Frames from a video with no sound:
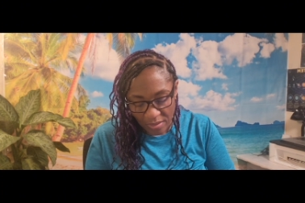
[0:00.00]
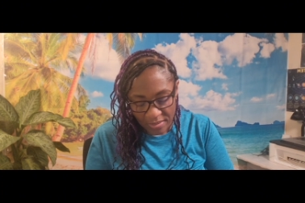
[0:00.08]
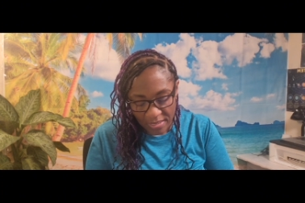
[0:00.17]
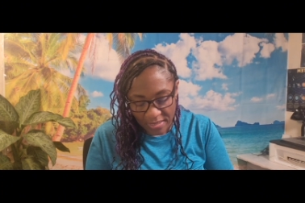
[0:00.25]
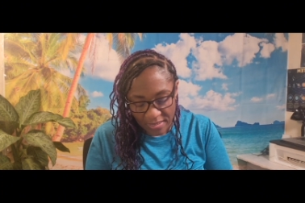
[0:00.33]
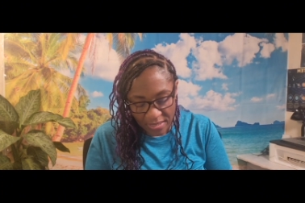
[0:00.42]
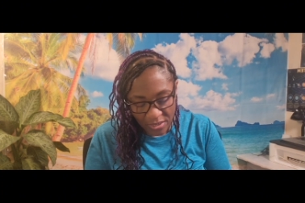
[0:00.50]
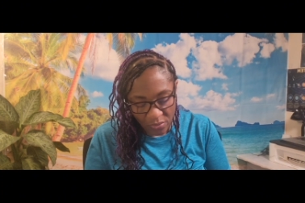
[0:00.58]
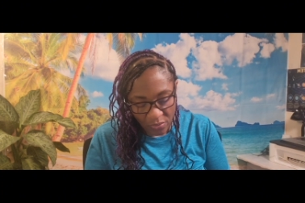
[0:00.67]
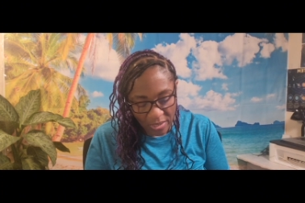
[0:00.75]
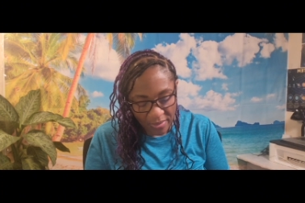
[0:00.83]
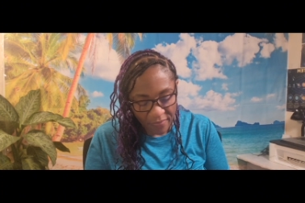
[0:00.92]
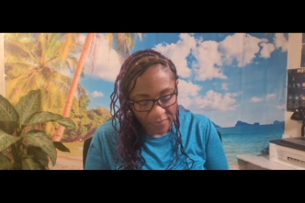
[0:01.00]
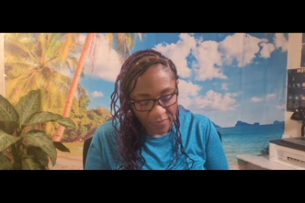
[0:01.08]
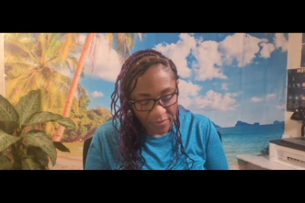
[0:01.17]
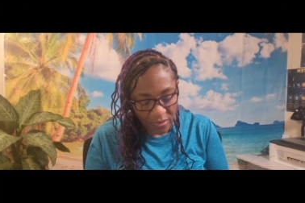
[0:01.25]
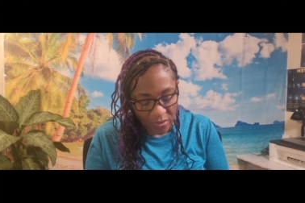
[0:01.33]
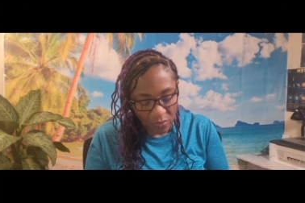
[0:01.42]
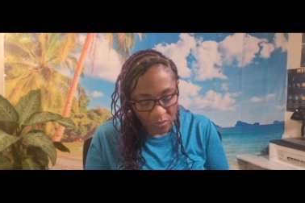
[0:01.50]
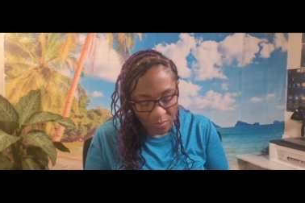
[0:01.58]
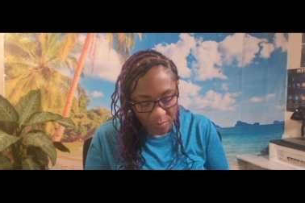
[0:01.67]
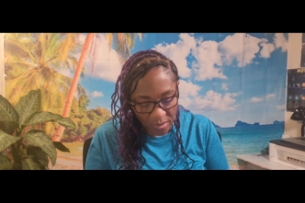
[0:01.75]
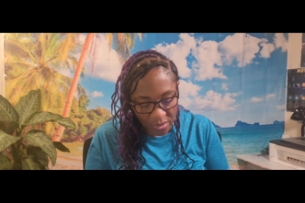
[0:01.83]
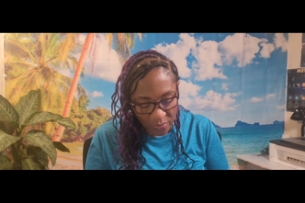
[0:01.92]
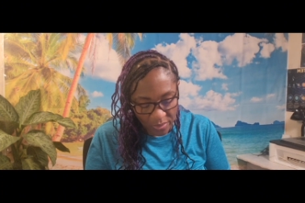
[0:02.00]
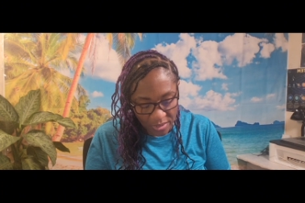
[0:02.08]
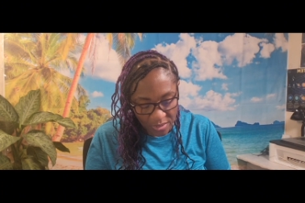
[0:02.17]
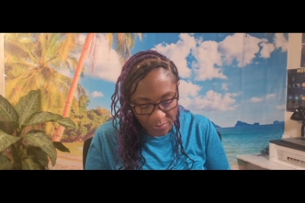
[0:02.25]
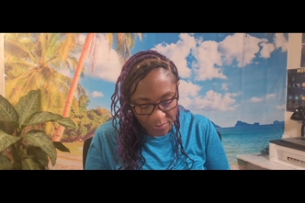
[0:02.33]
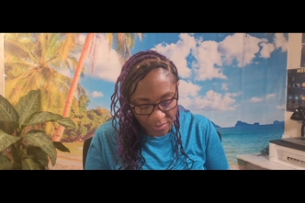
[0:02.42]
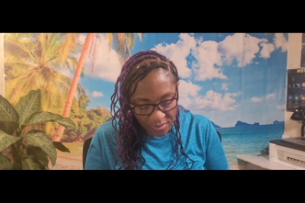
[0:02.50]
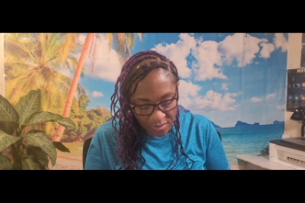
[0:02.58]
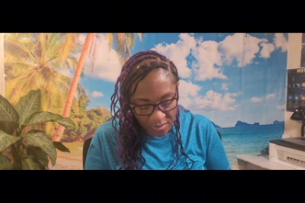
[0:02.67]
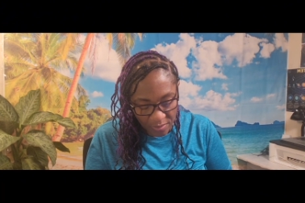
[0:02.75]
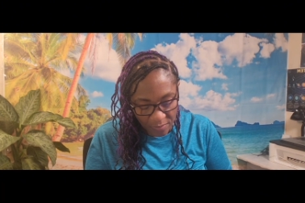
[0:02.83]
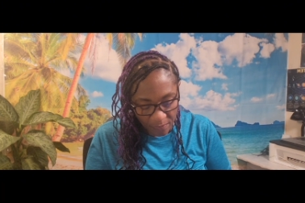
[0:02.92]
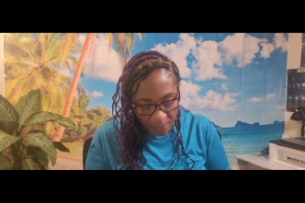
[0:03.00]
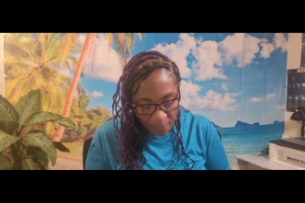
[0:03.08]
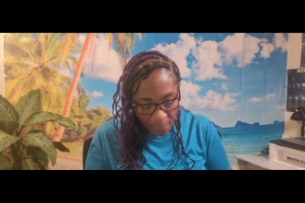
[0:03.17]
As I said, you have a very close bond with this person.